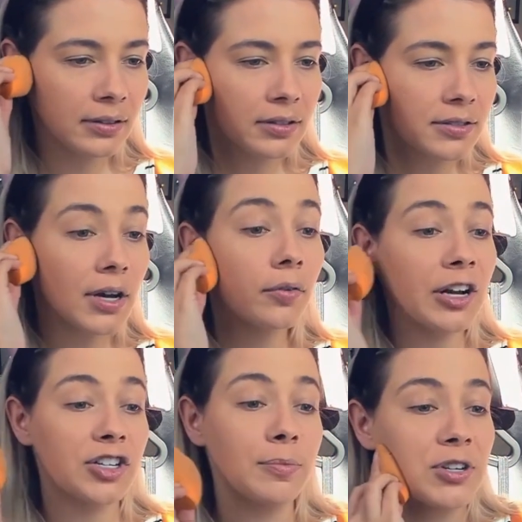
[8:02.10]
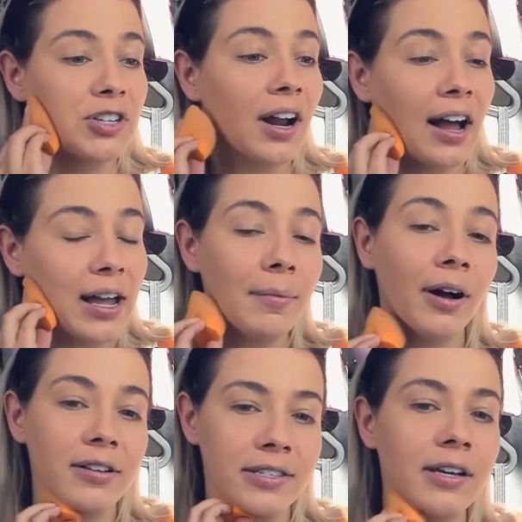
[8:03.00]
So, Retribution, I am
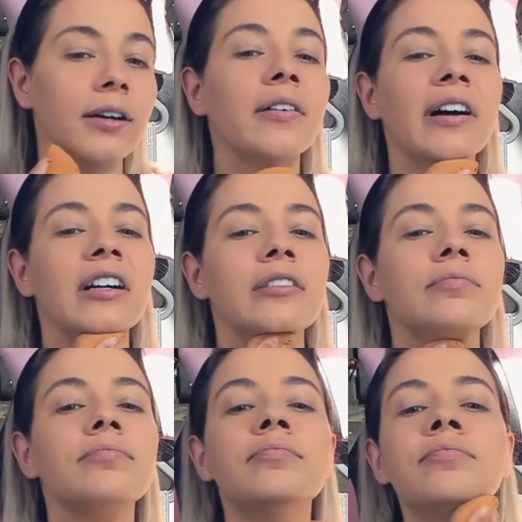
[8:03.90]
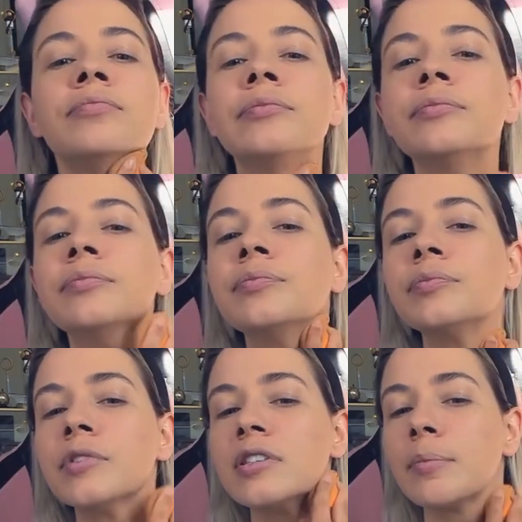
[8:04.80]
also
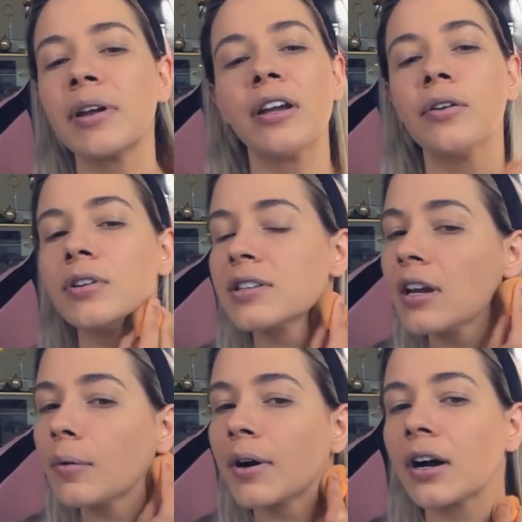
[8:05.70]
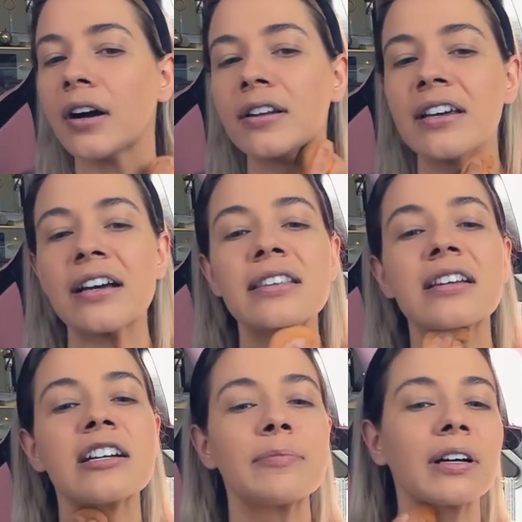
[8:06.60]
somebody who does not wear
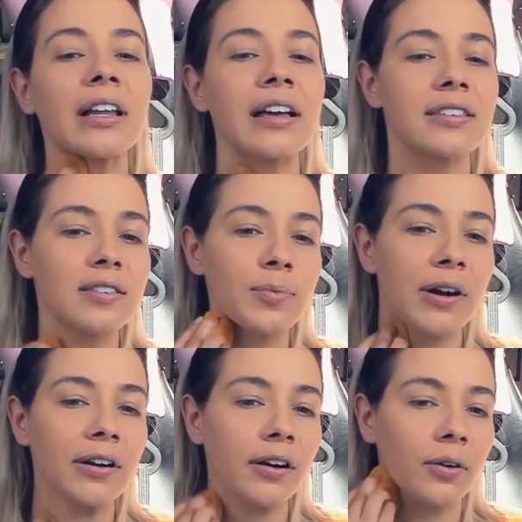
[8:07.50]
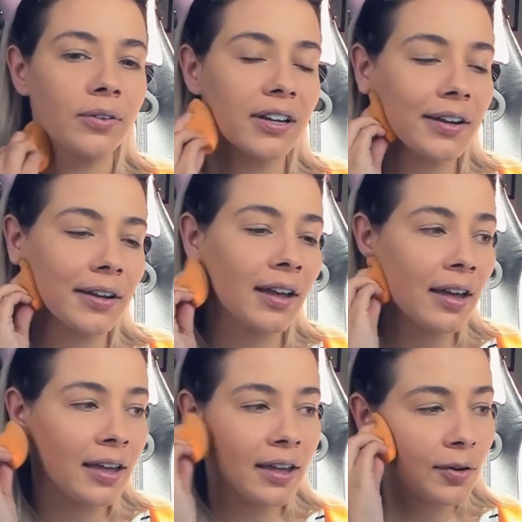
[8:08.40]
contacts. I am a glasses wearer only,
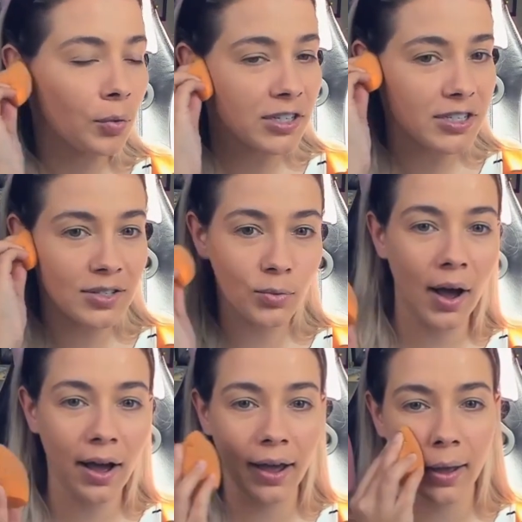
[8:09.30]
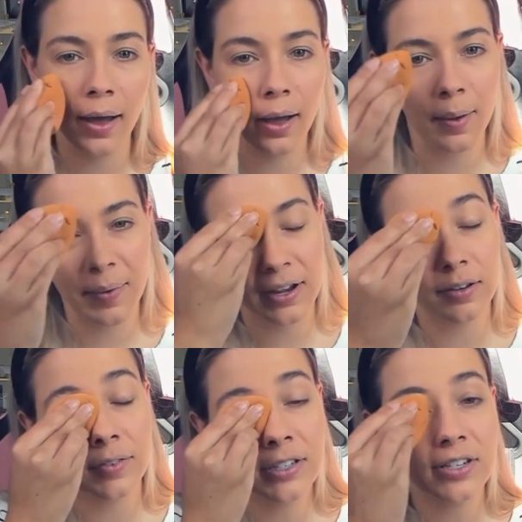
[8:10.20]
which is why at
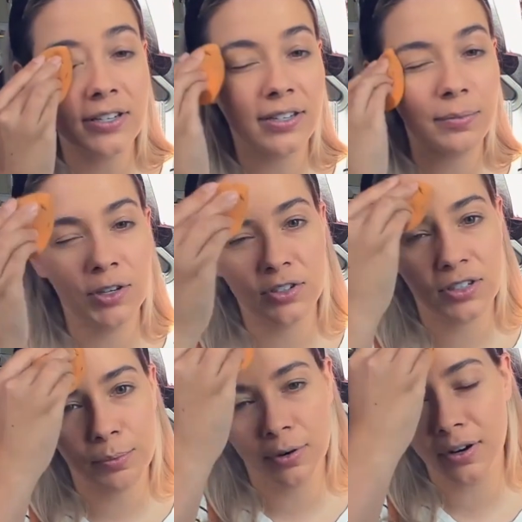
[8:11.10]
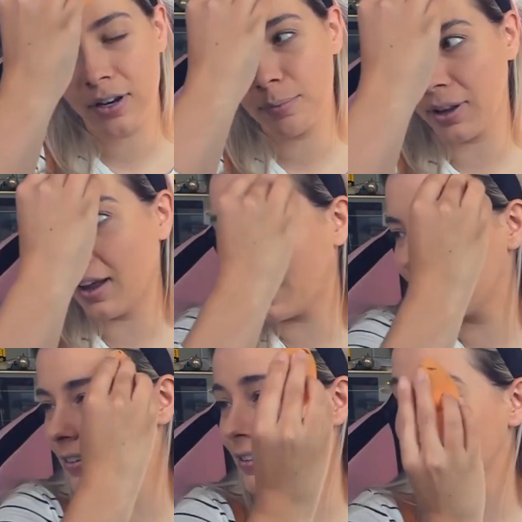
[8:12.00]
conventions I'm usually pretty
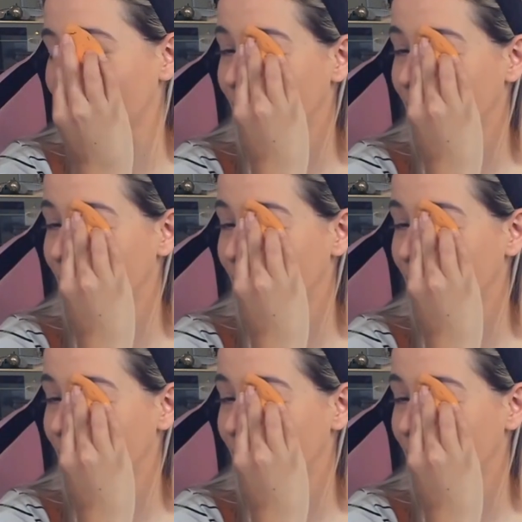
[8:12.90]
blind.